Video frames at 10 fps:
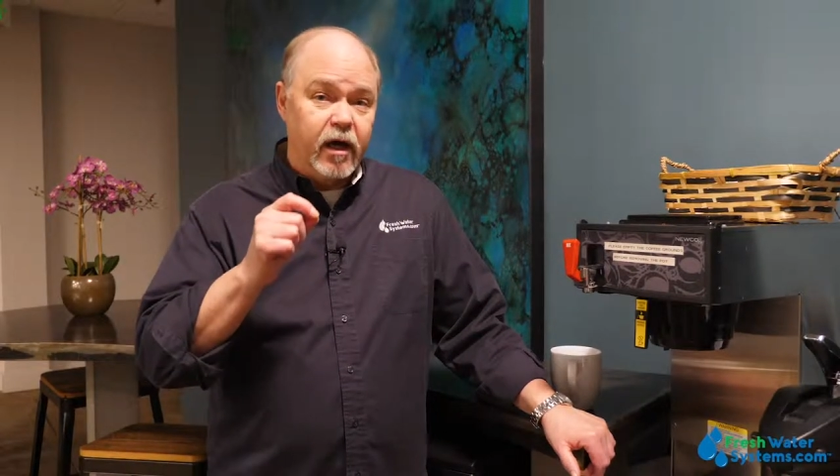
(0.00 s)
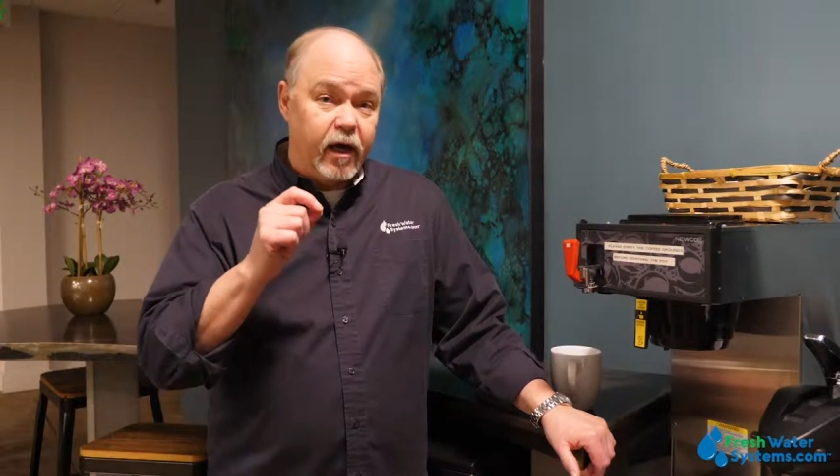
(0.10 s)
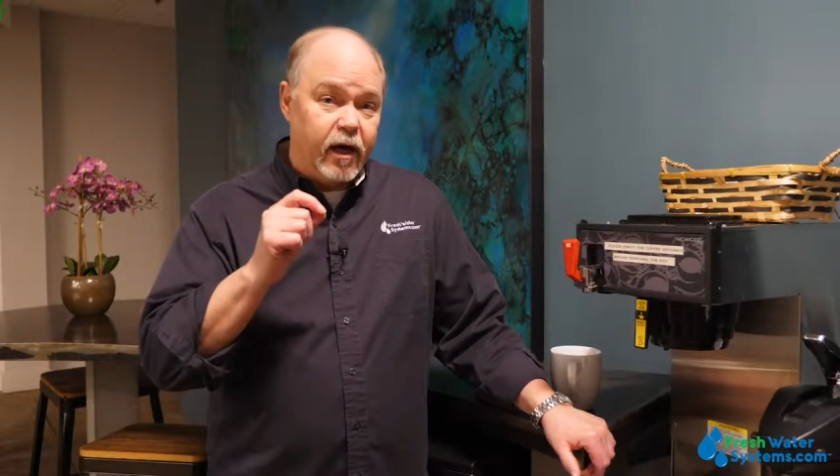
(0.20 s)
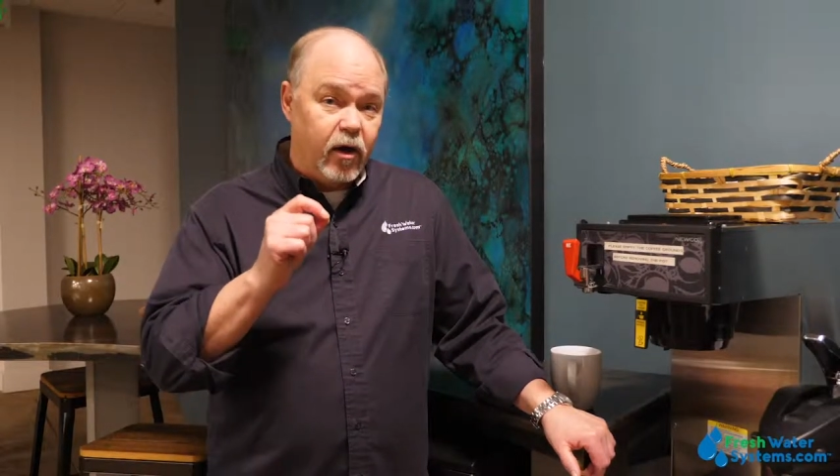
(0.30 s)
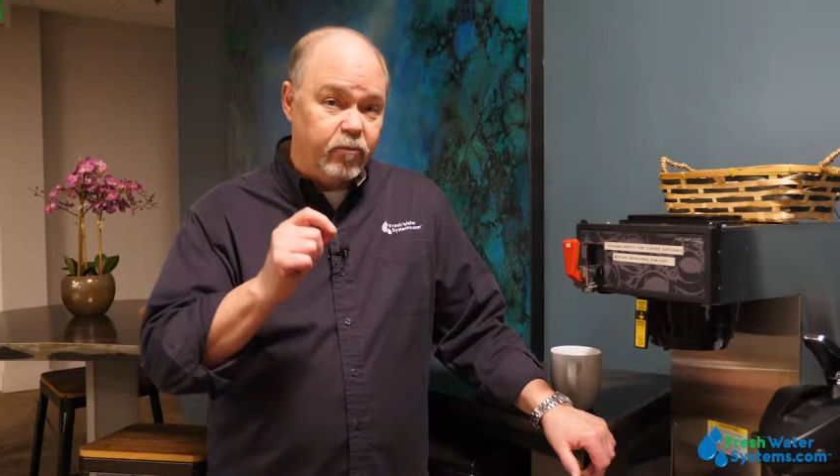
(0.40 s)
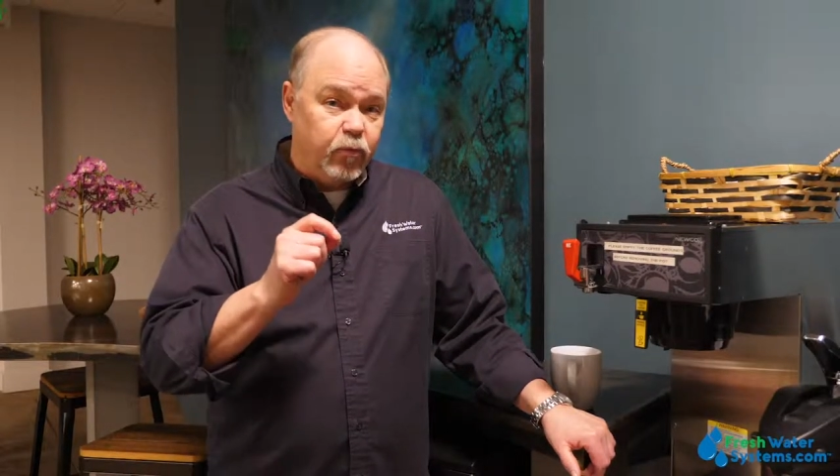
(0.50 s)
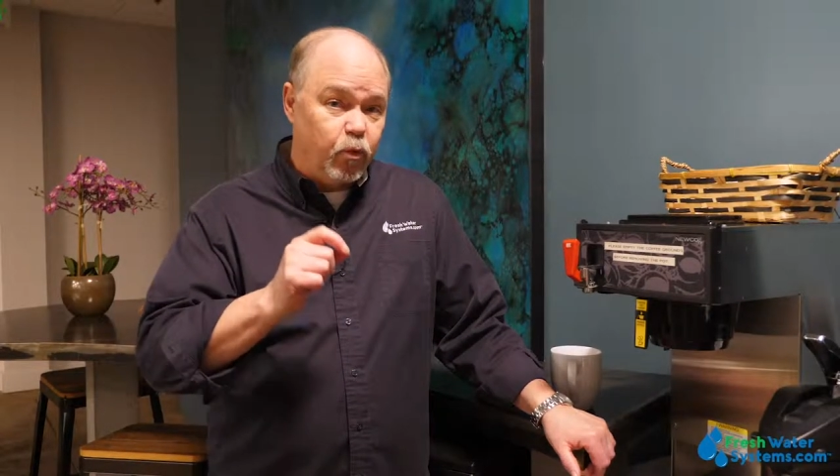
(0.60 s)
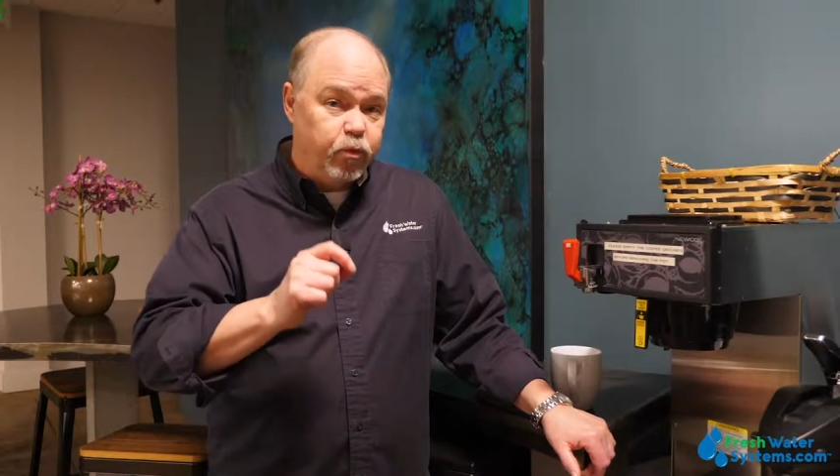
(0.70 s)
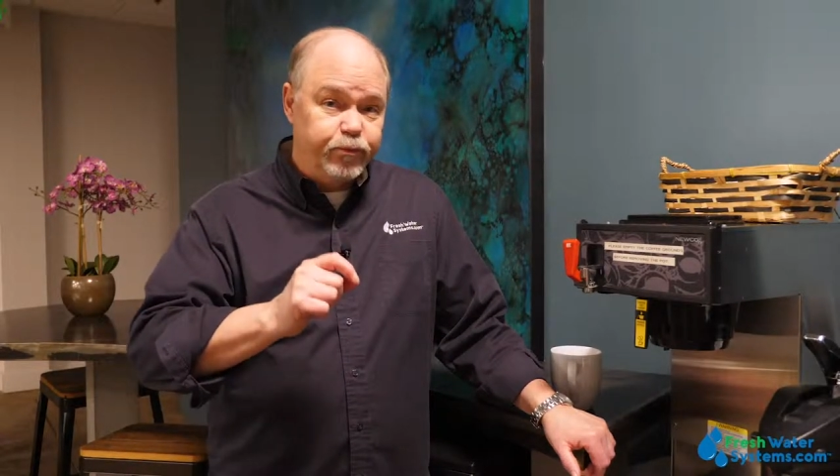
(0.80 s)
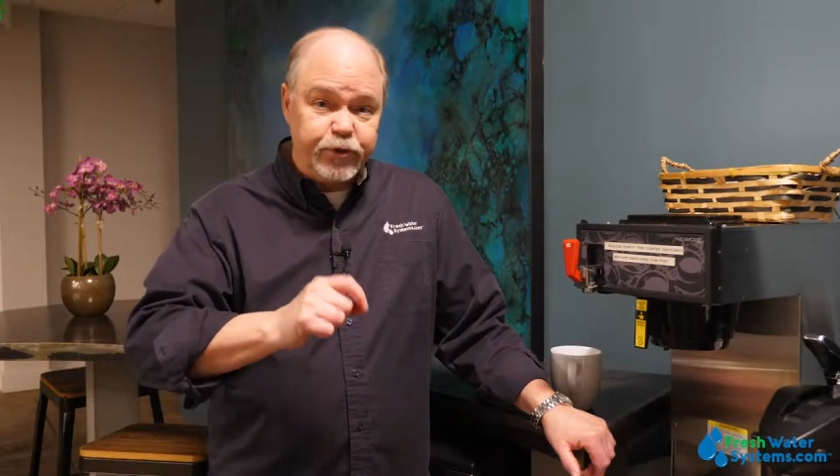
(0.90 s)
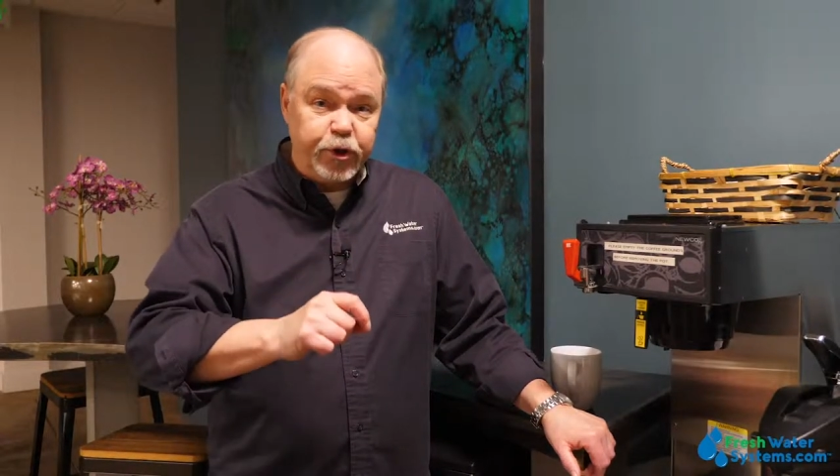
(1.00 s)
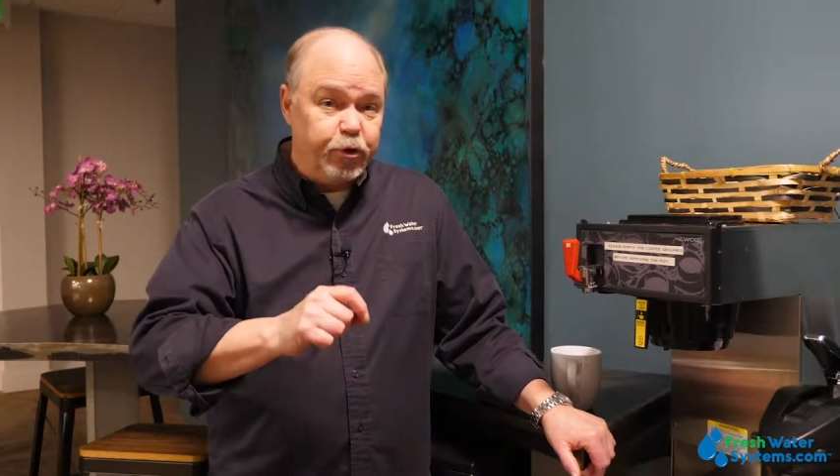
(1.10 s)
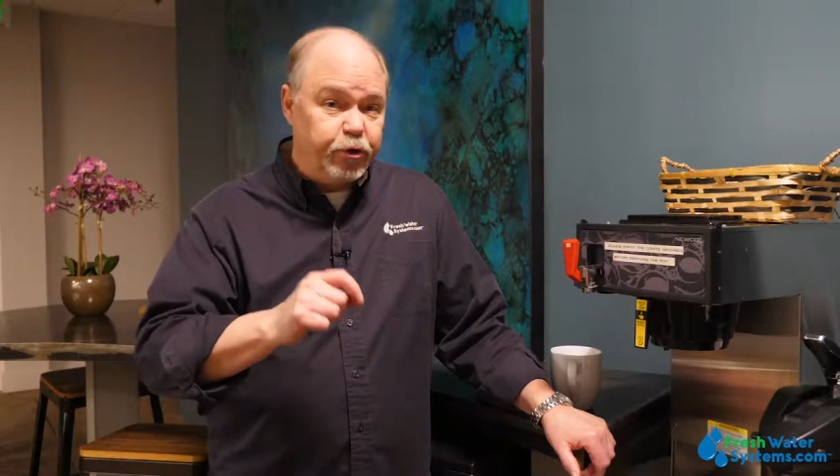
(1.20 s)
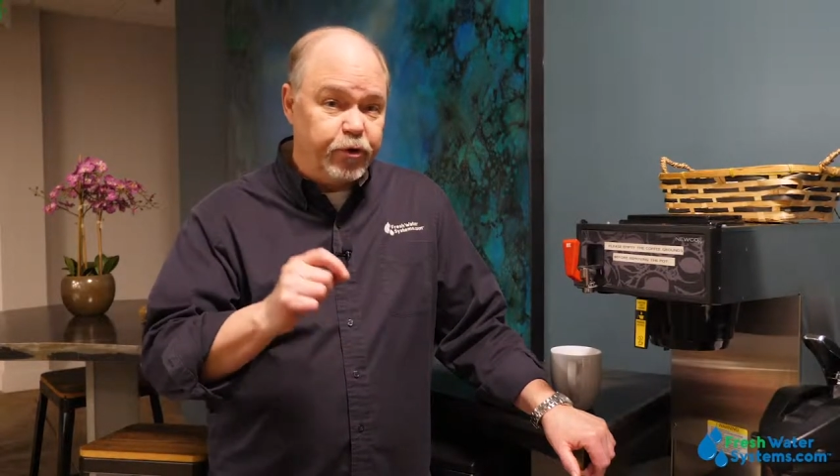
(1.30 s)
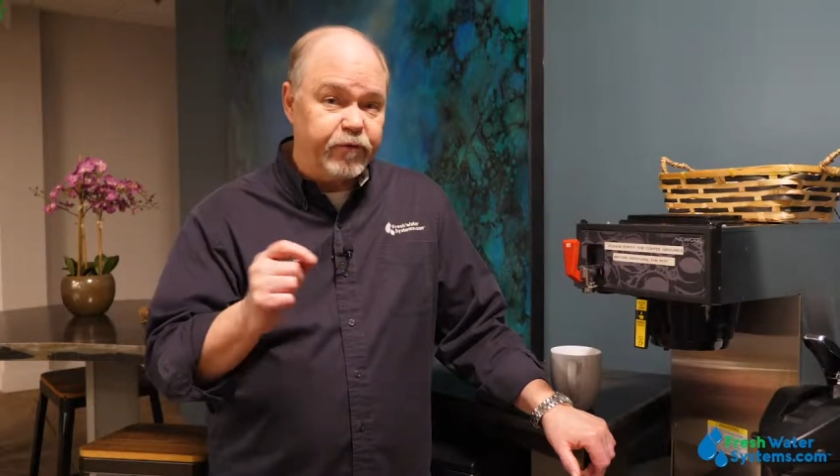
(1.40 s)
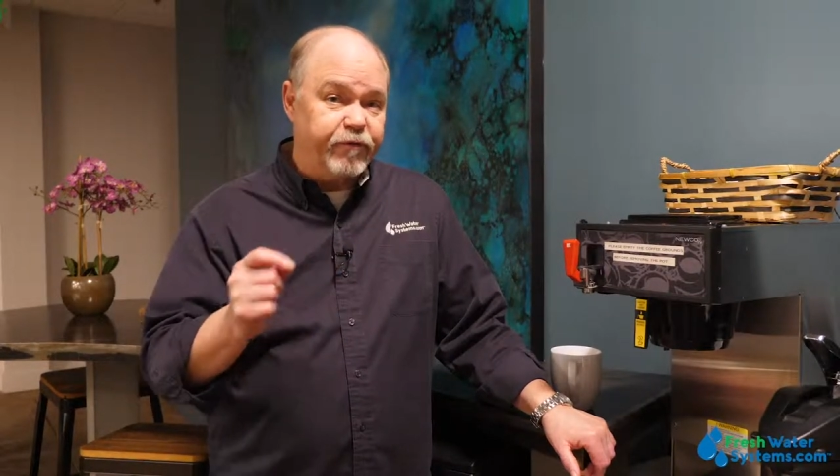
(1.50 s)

2 to